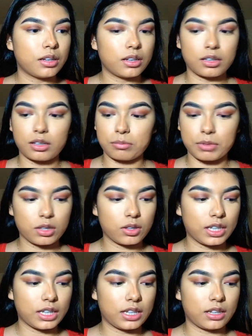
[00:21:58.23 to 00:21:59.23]
I'm gonna go
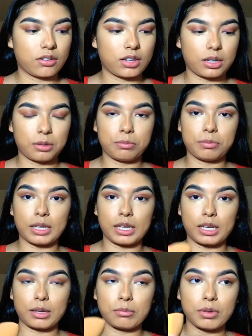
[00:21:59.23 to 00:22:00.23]
ahead and grab
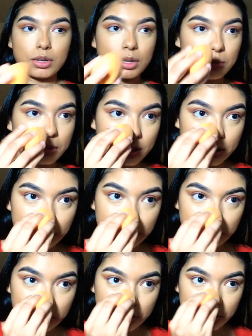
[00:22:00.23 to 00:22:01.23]
my beauty
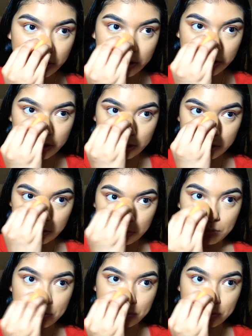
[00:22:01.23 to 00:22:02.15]
blender, just